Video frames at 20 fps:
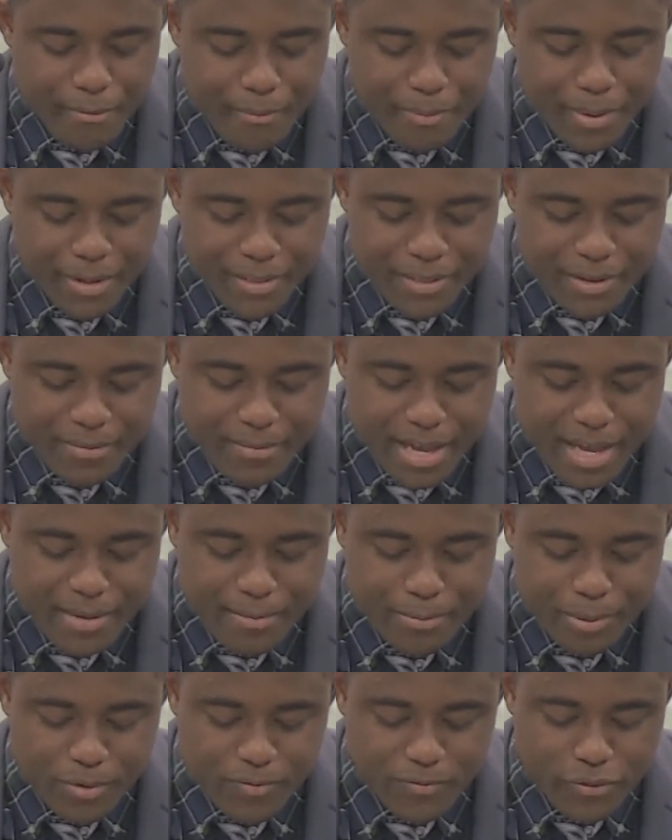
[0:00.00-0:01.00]
But the
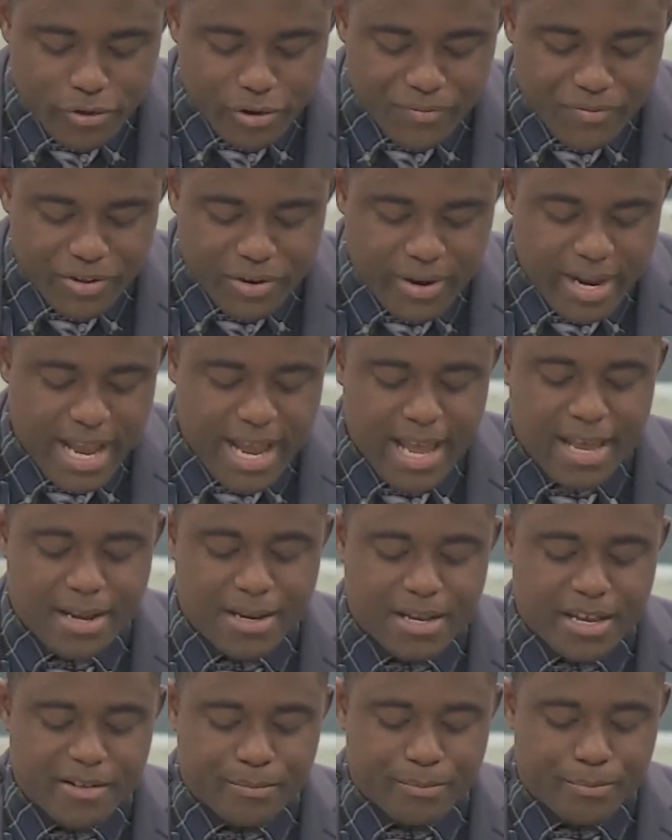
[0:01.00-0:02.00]
men put forth their
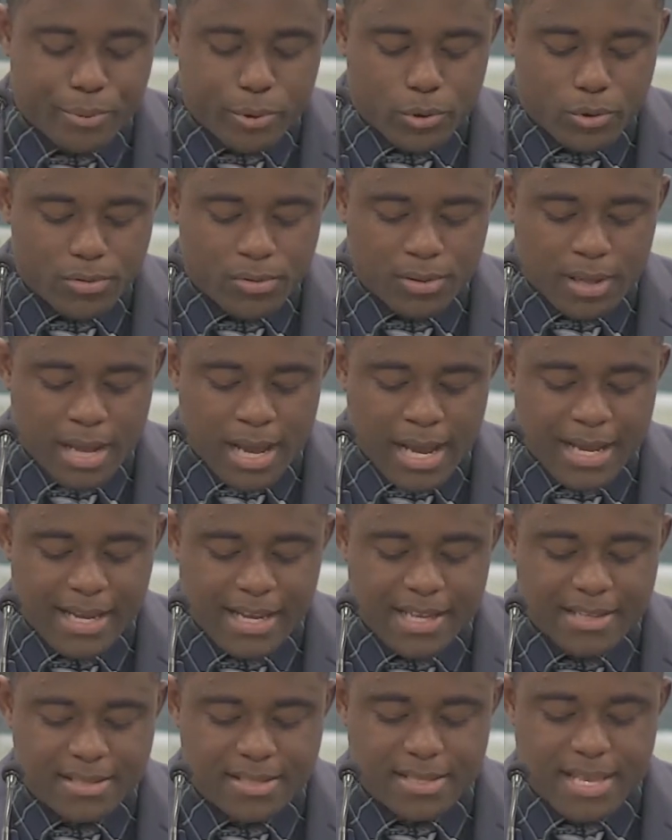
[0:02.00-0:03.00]
hand and pulled Lot
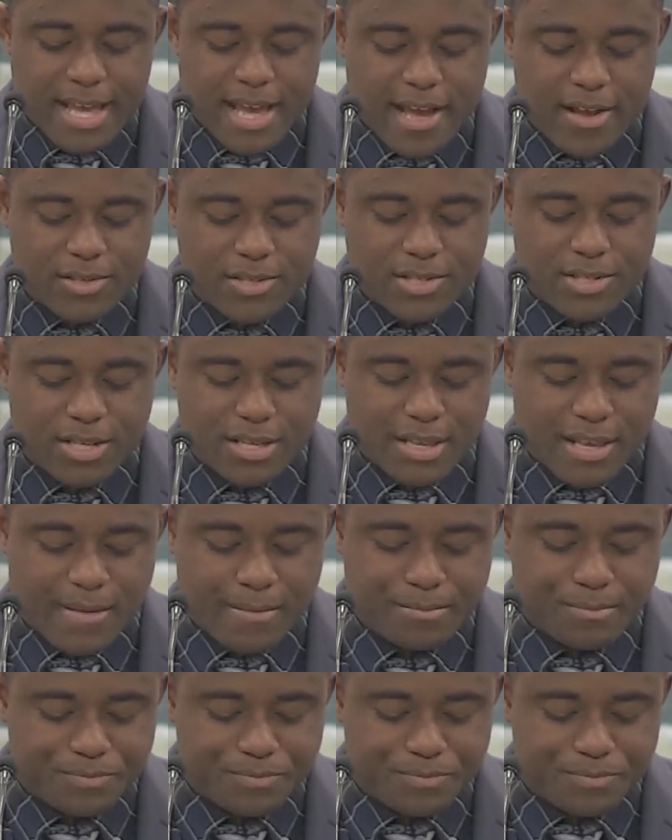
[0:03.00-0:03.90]
into the house to them,